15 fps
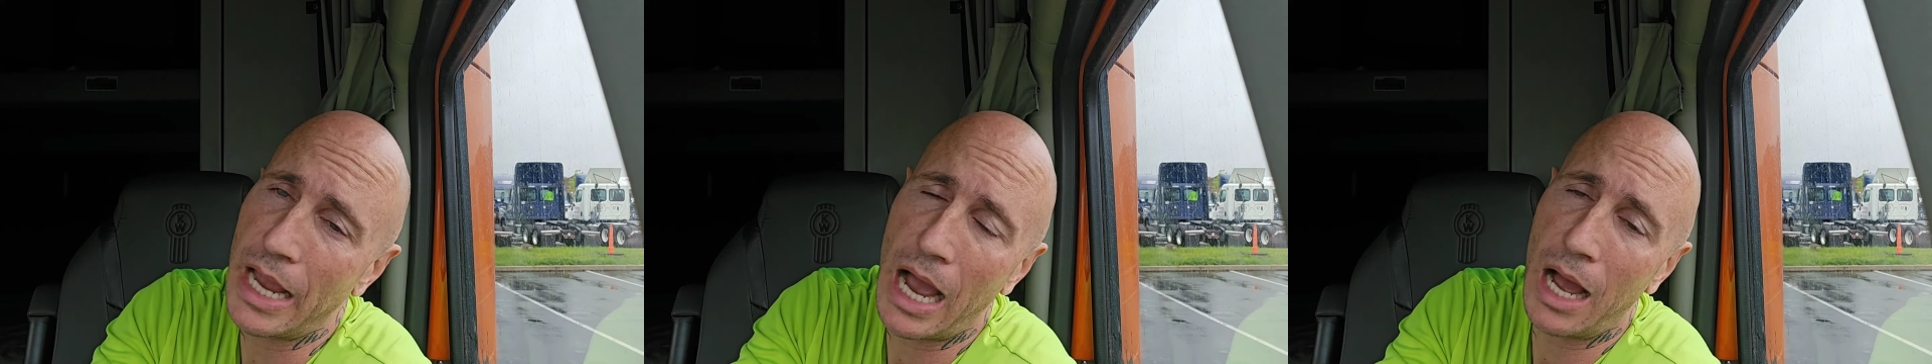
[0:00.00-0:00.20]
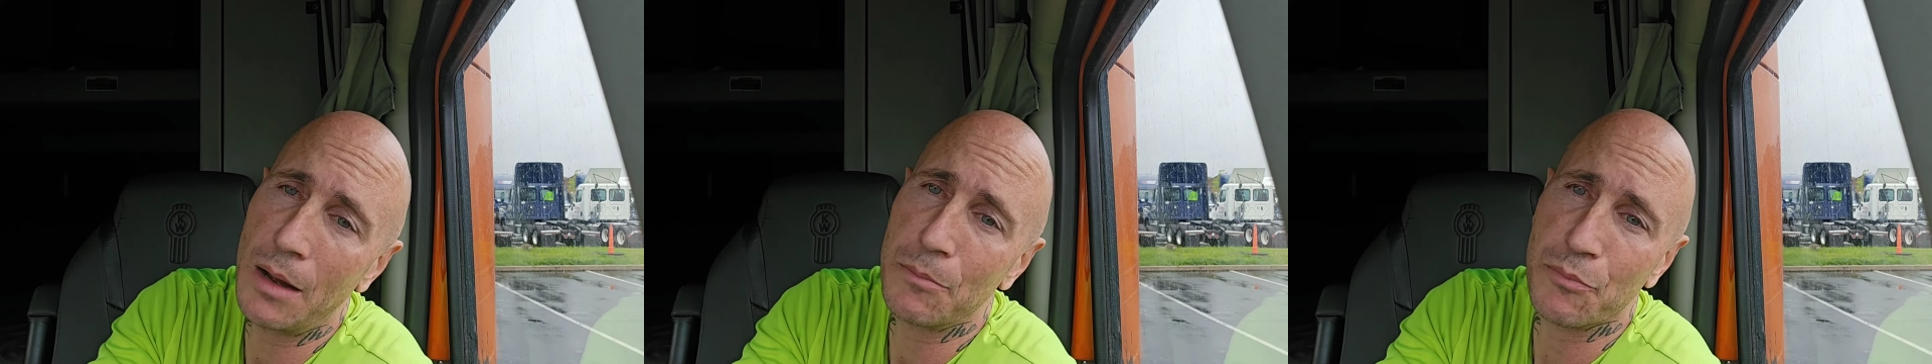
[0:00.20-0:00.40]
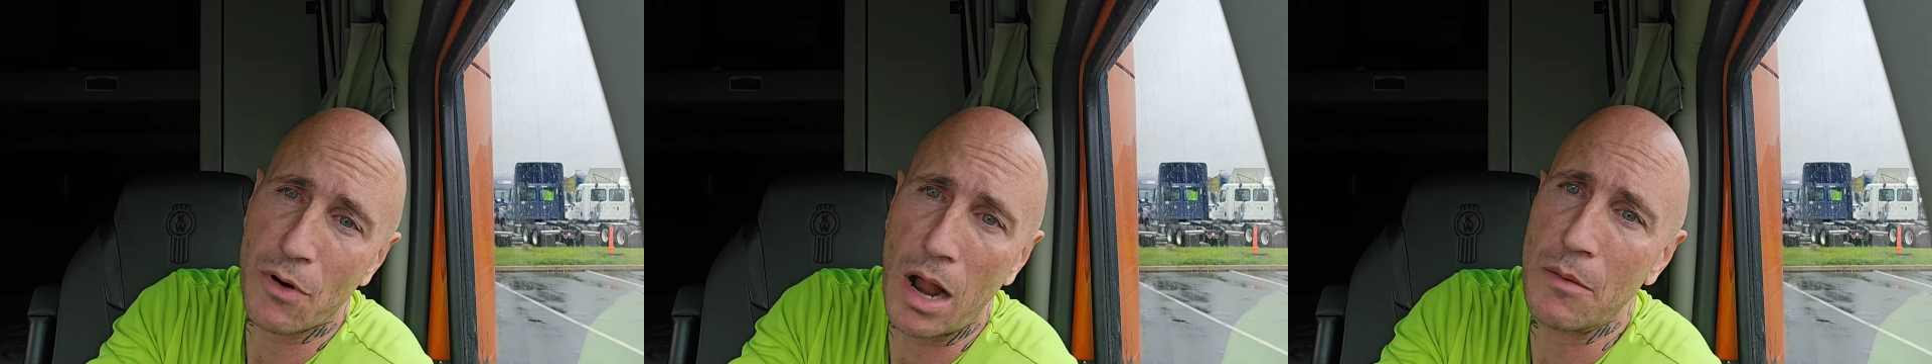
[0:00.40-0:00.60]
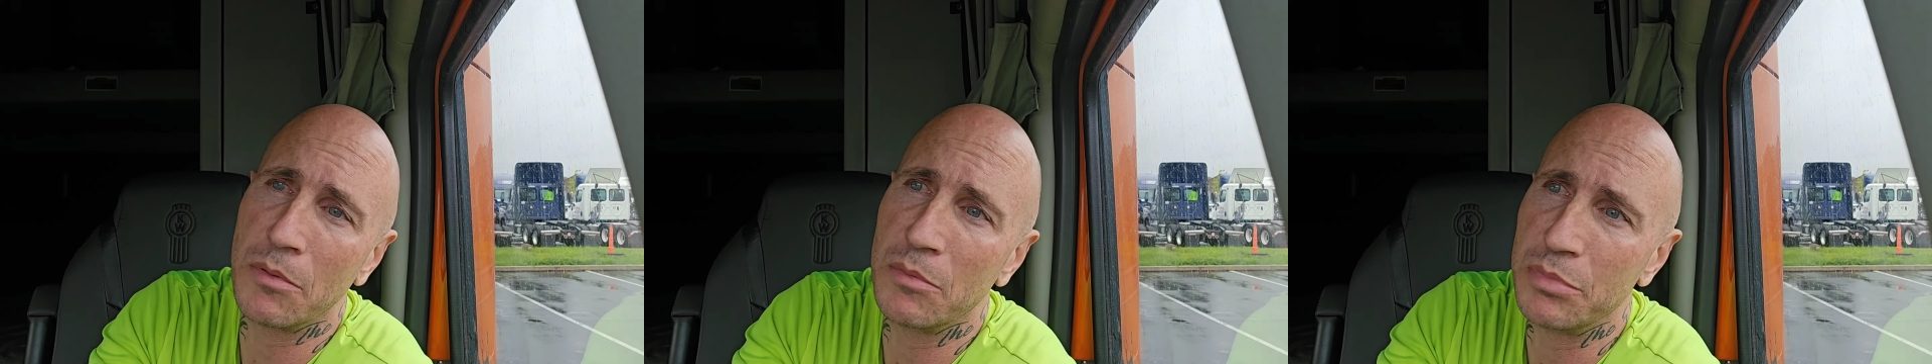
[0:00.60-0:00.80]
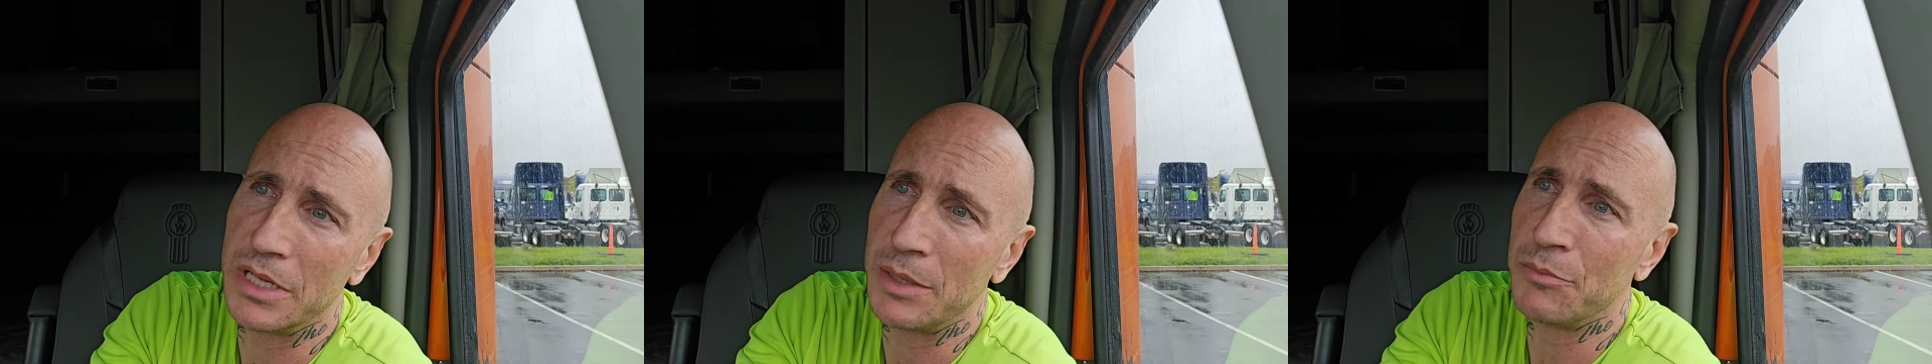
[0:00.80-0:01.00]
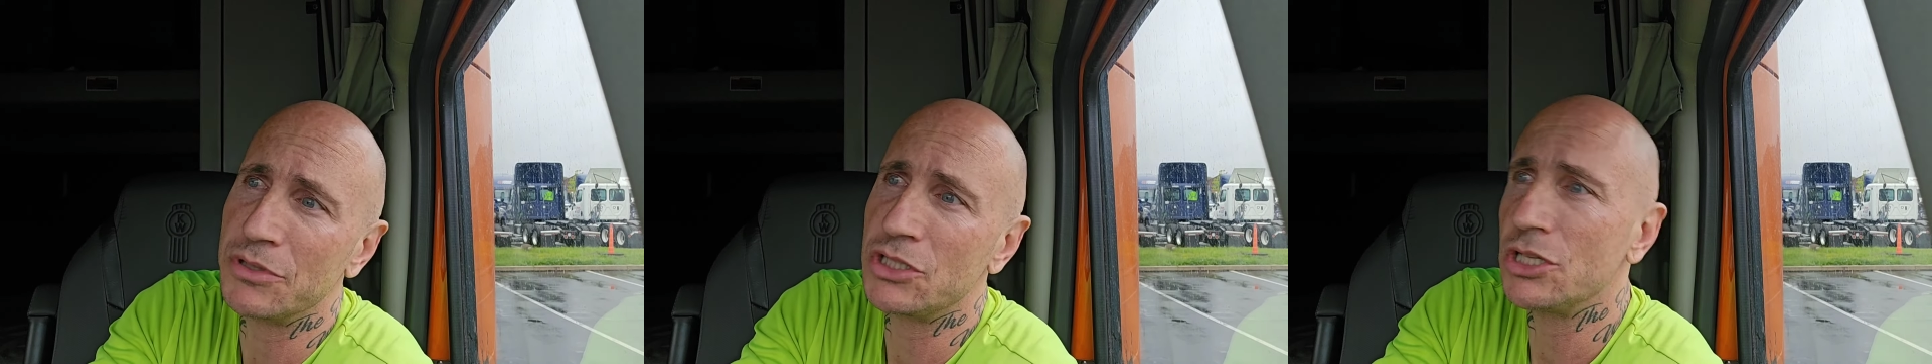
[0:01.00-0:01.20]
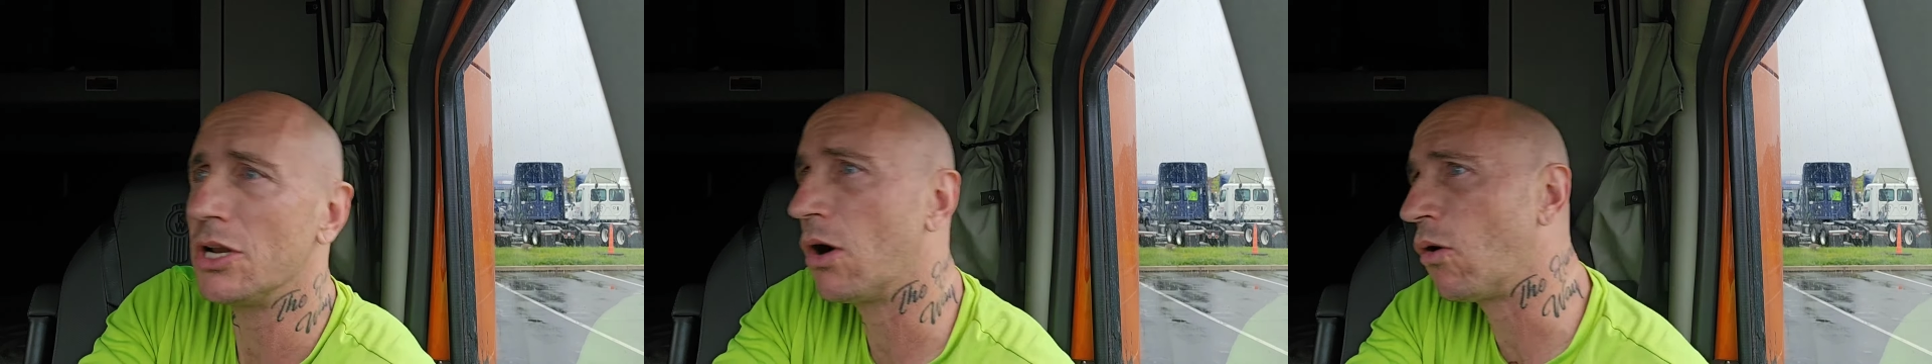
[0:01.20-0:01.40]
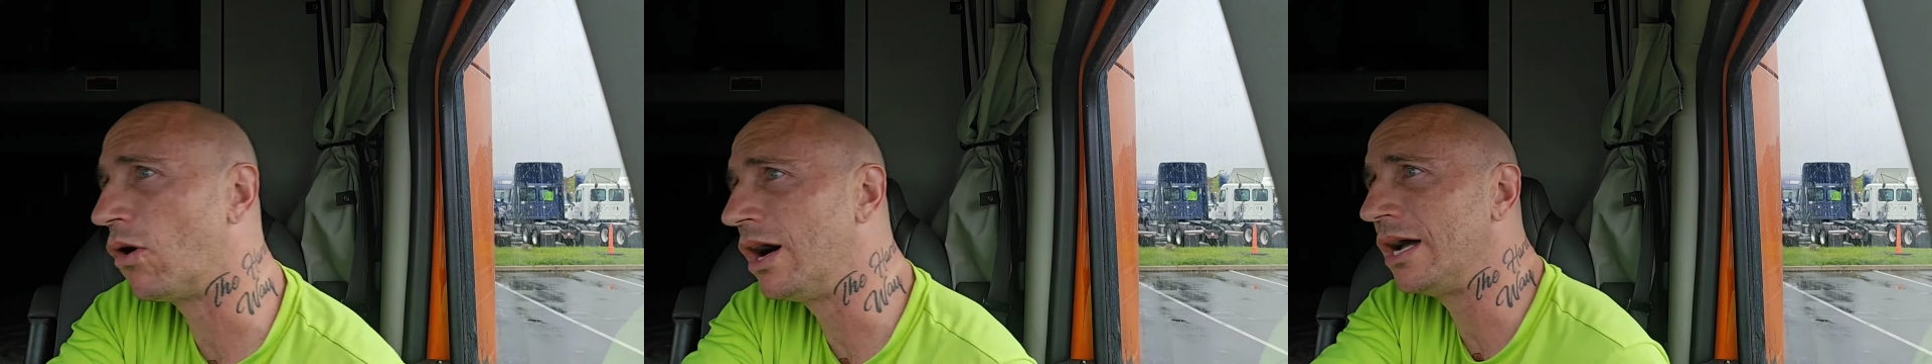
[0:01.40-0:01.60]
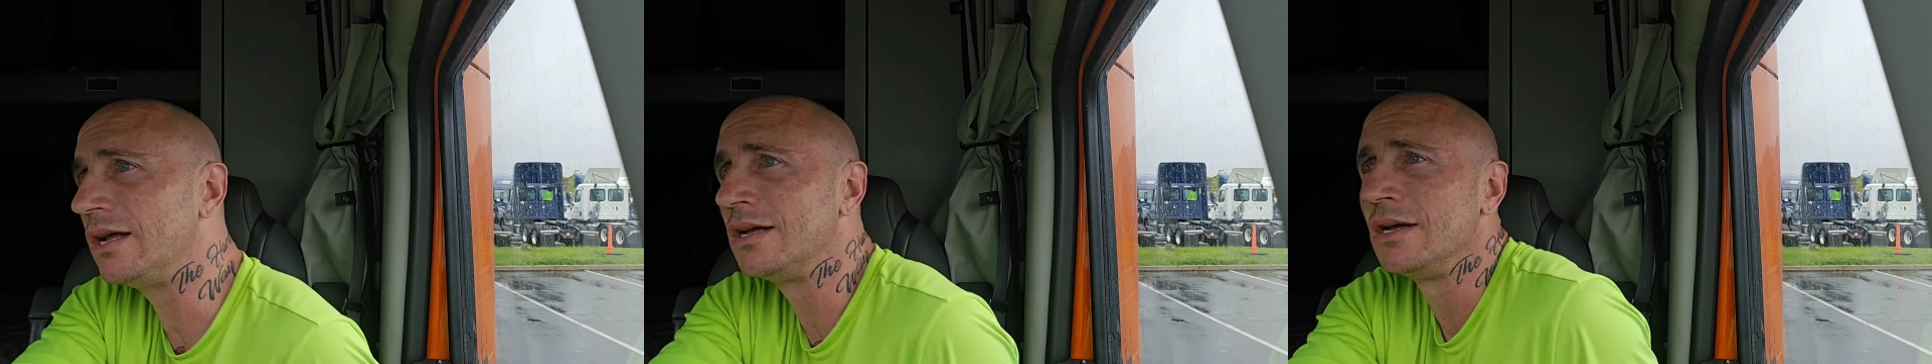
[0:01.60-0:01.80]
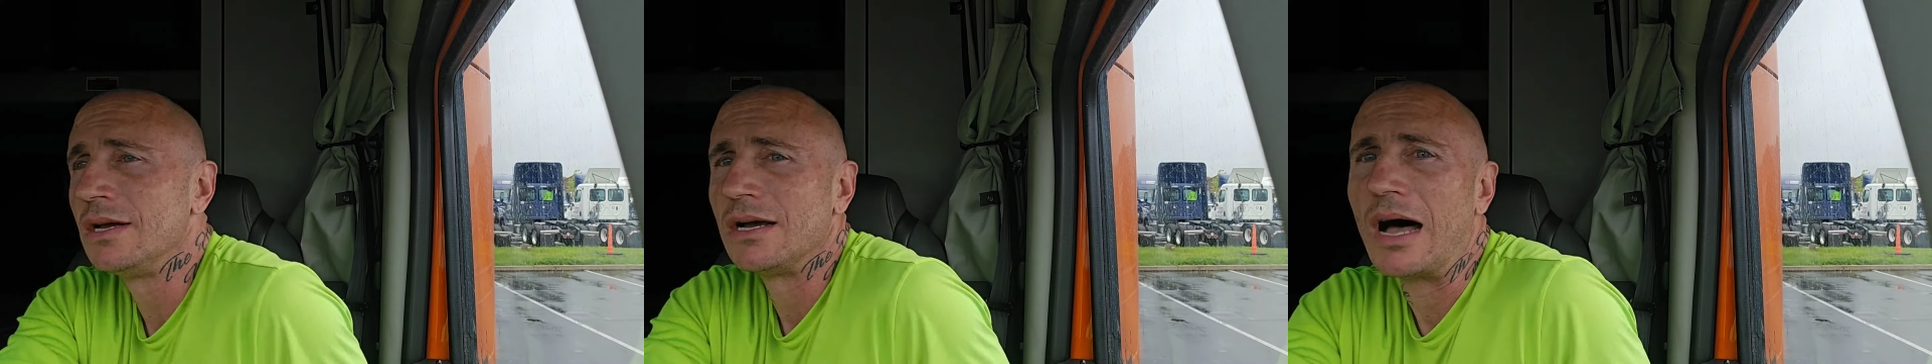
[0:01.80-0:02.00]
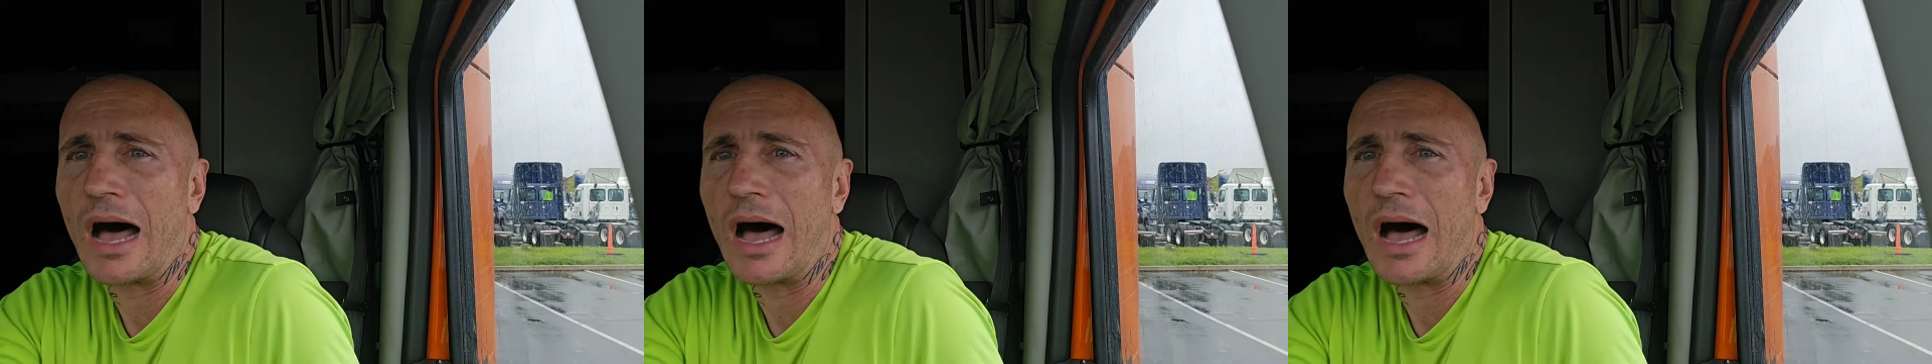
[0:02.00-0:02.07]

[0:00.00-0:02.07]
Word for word: Yeah, probably. But you know what?